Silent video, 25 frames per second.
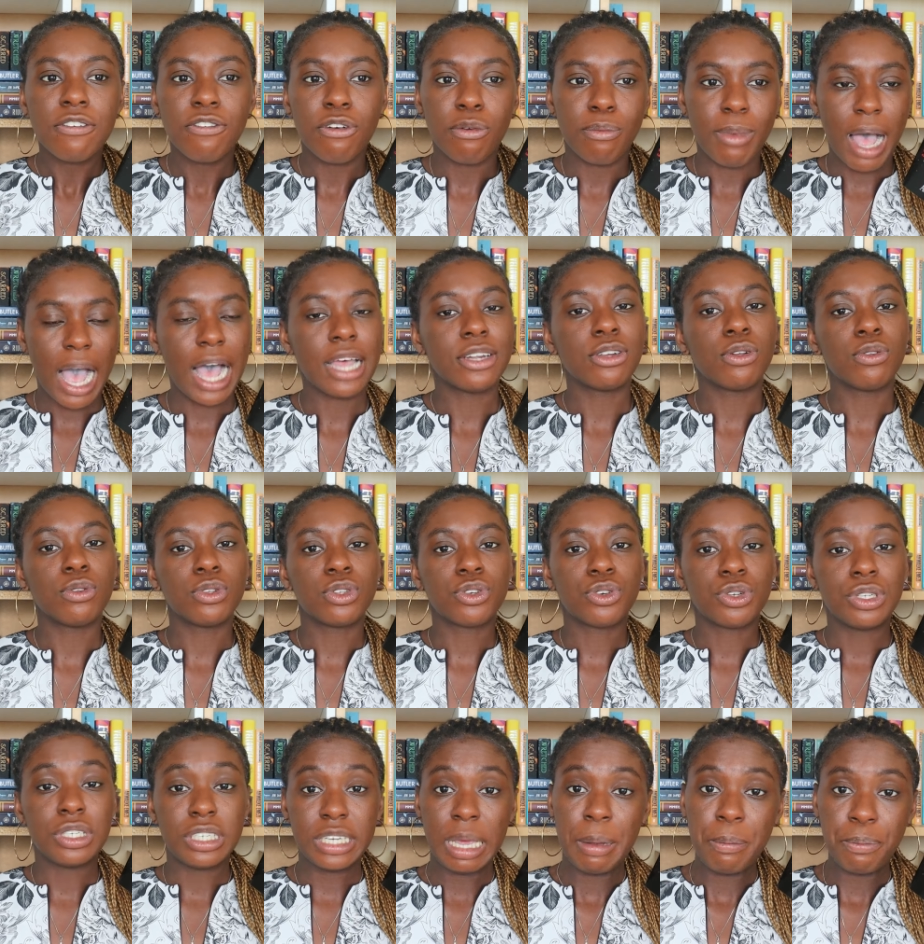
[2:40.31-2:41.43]
from adult
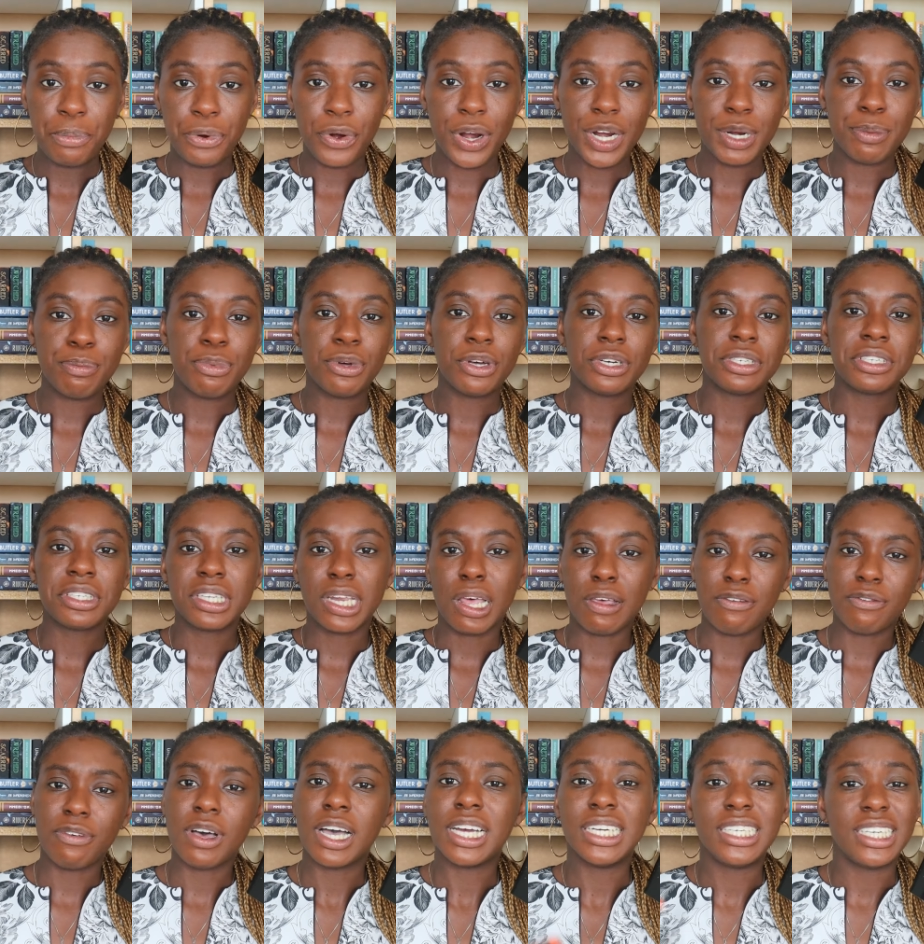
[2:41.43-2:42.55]
contemporary books that
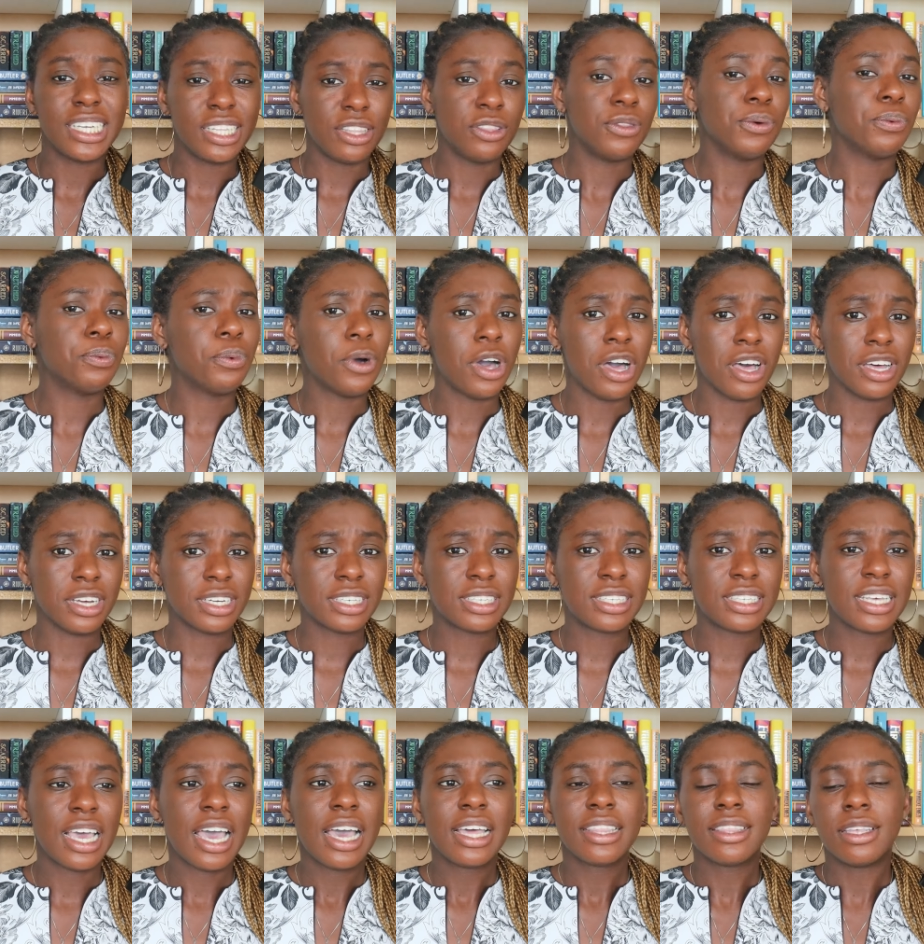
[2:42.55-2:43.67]
I find in the
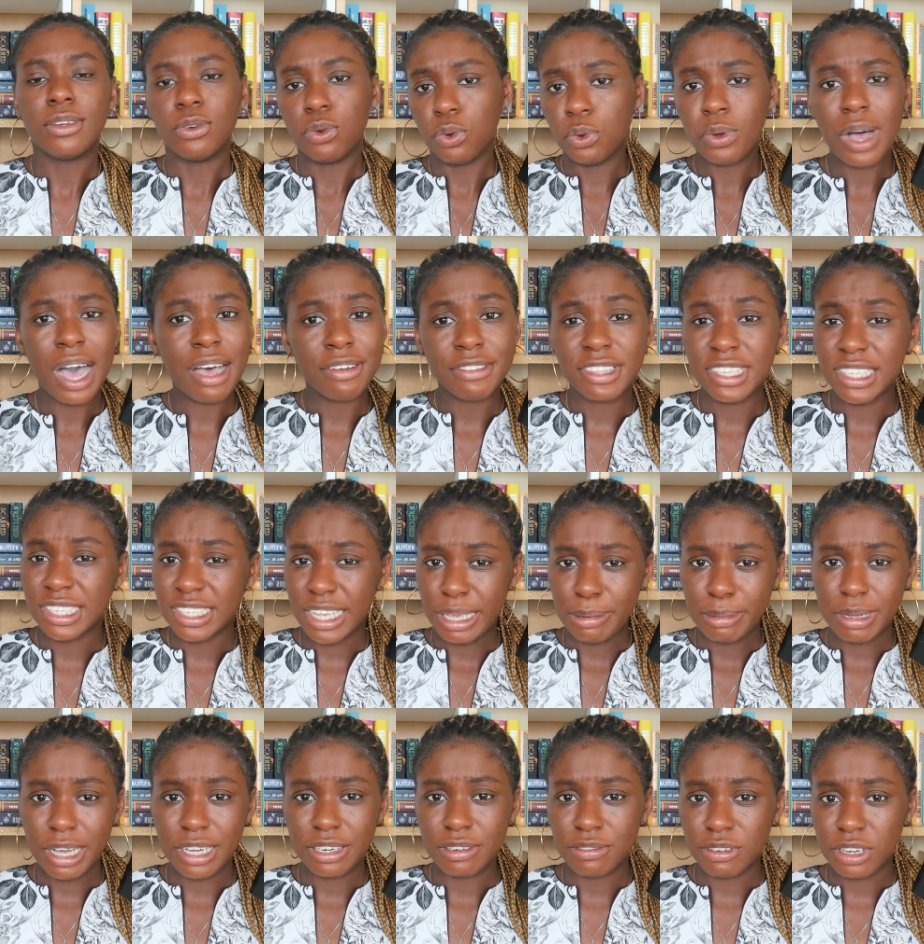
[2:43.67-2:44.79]
works that all have the
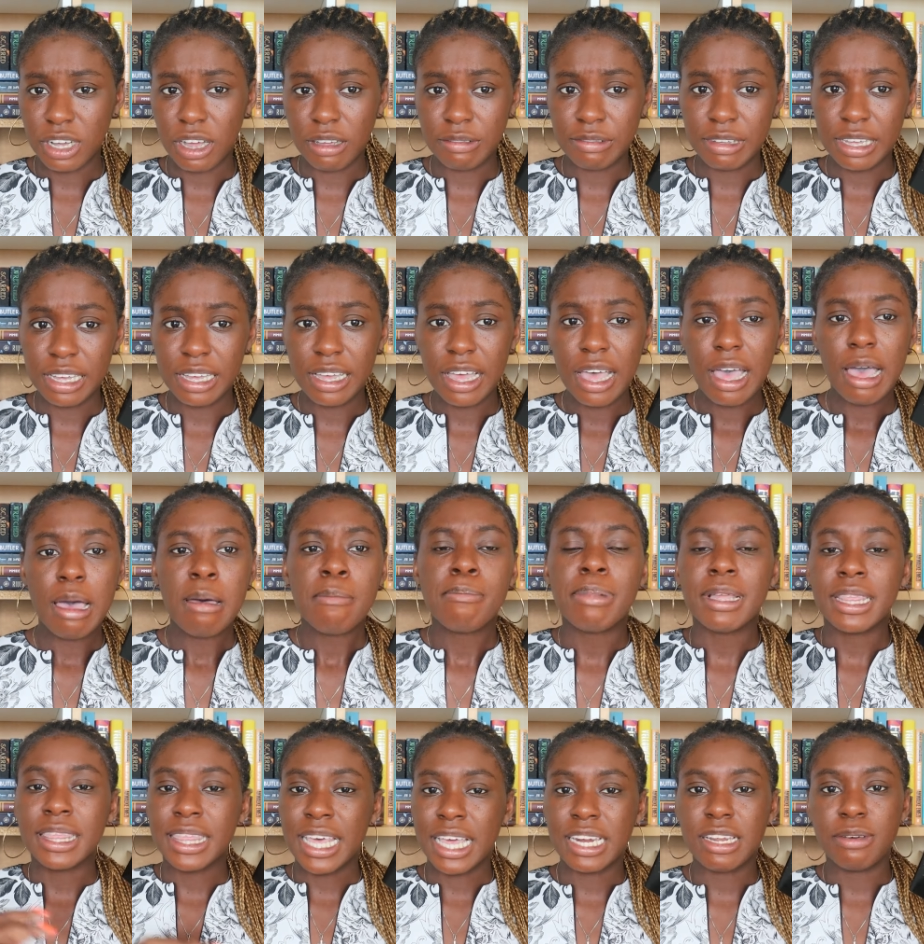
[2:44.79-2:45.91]
same kind of cover
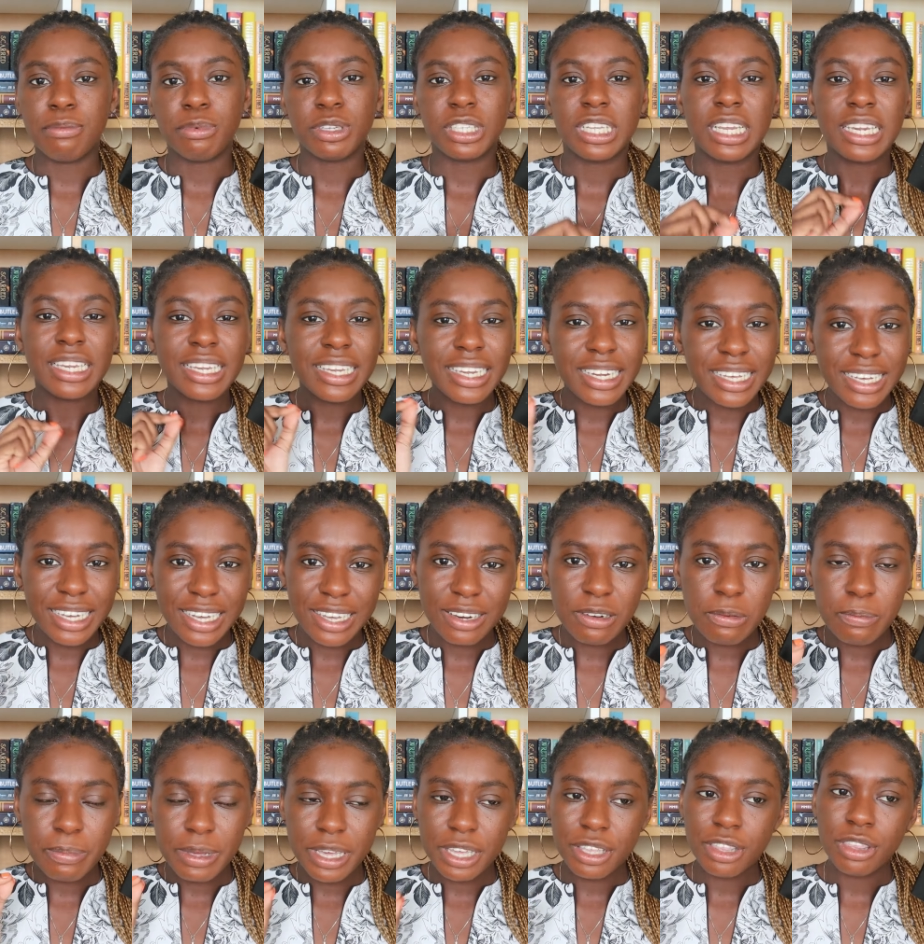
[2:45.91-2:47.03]
but then it was a
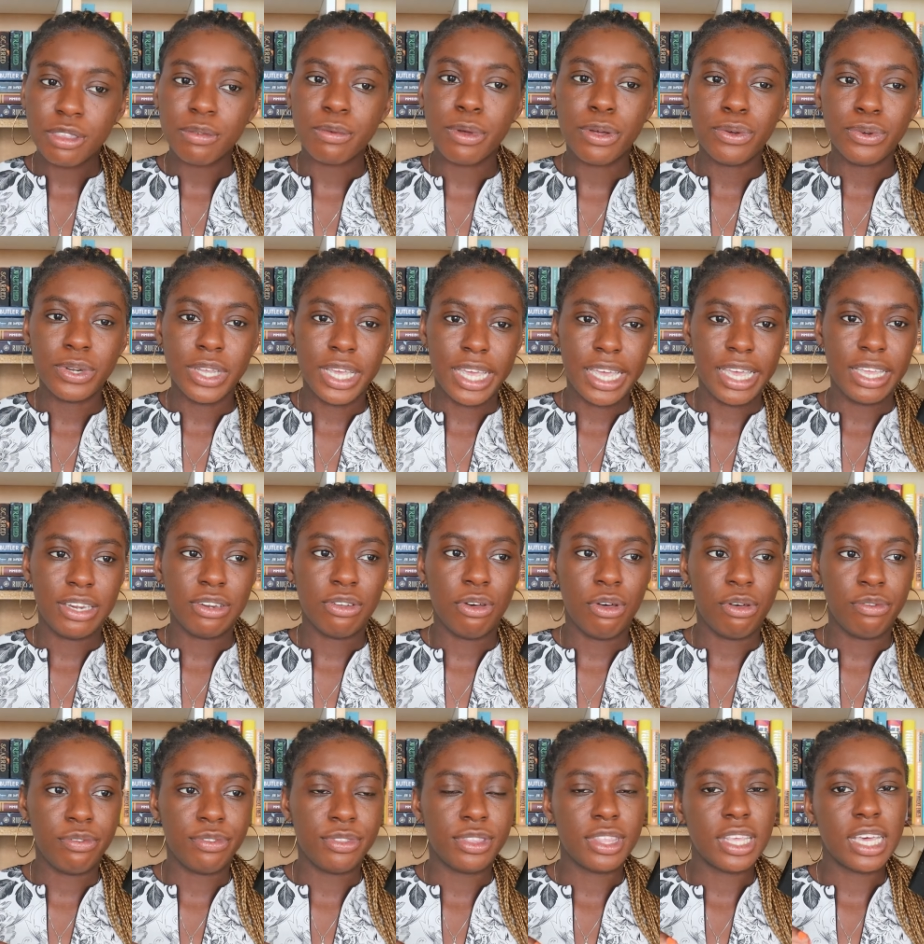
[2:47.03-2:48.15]
little bit thrown in
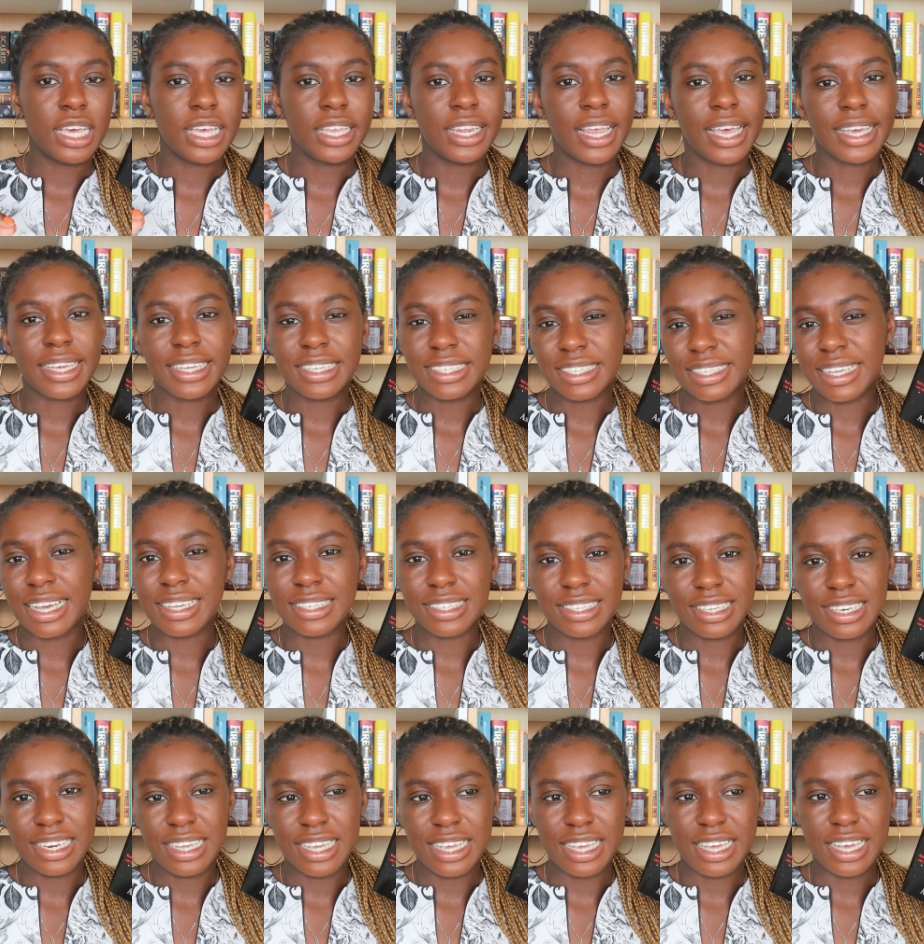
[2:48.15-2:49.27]
of the like
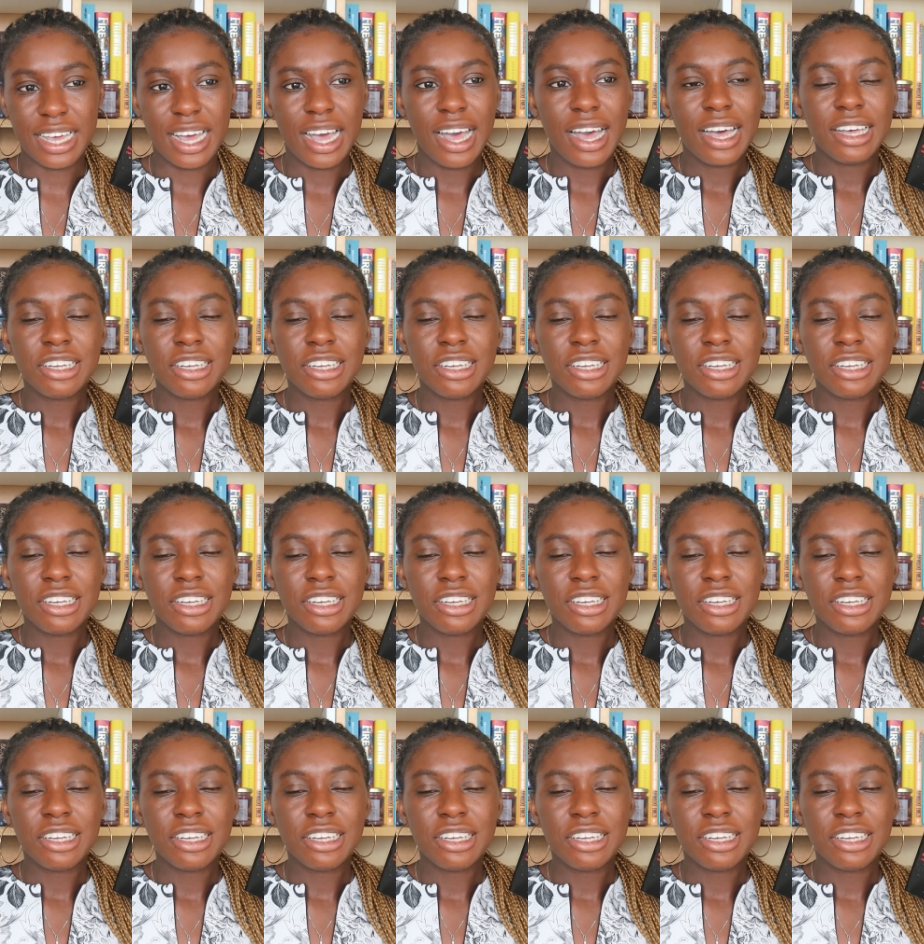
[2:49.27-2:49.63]
assassiny